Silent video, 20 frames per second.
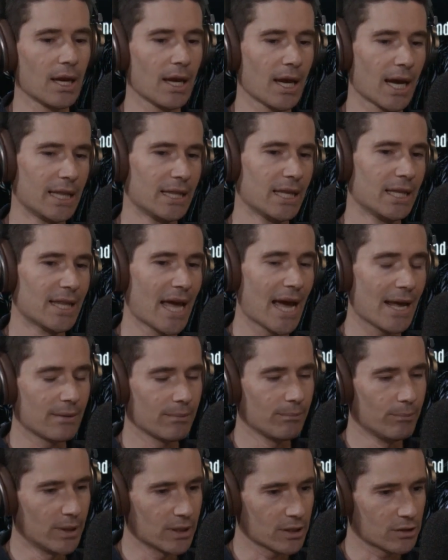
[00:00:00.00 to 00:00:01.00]
And then that
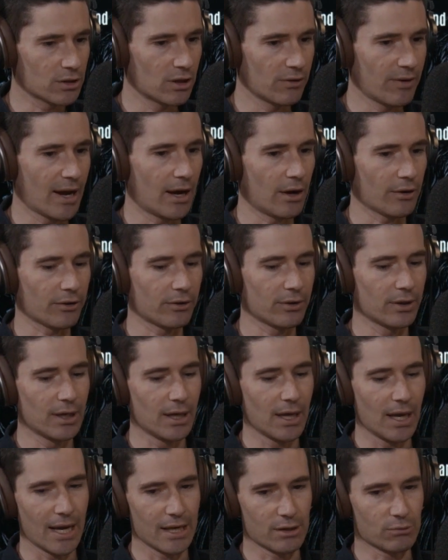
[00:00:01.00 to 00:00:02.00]
Ministry of Health
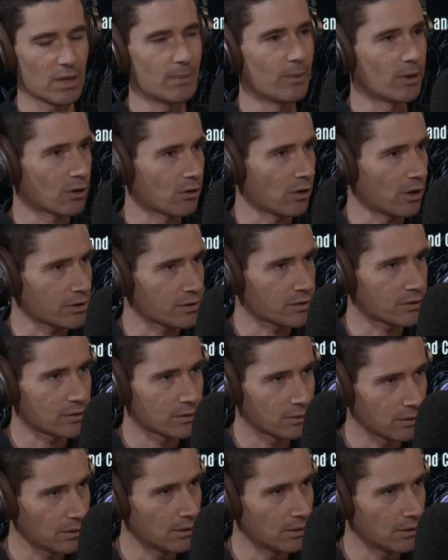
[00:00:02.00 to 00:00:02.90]
has remit across